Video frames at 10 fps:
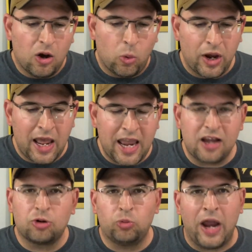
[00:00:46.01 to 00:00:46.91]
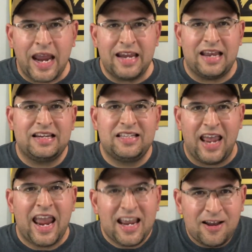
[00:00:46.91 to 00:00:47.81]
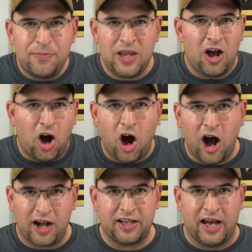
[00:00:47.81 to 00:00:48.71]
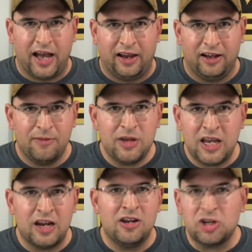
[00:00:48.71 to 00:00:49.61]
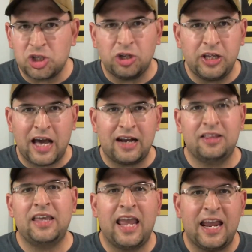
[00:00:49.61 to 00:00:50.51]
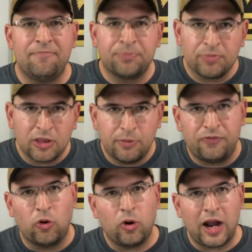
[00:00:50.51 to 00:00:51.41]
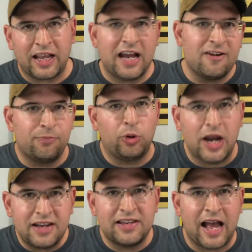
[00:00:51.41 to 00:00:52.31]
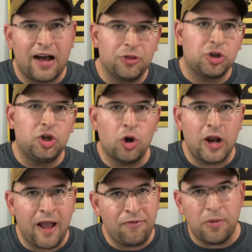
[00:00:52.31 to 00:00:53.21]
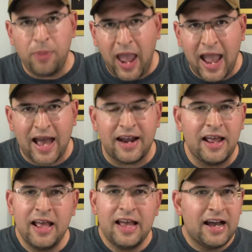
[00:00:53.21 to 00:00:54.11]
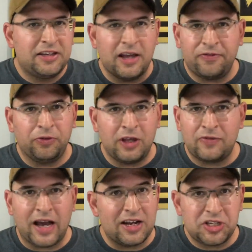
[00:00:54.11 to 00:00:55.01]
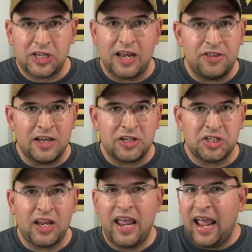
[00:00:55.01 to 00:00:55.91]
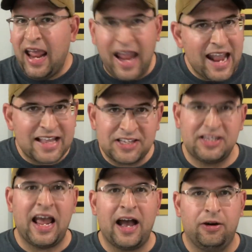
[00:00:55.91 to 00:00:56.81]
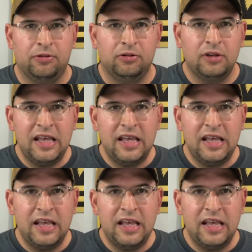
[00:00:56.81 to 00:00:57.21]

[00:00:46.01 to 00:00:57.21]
What a great day to be a Hawkeye. I mean, initially out of the gate, before I kind of break down the good and the bad, definitely have got to say this, hands down,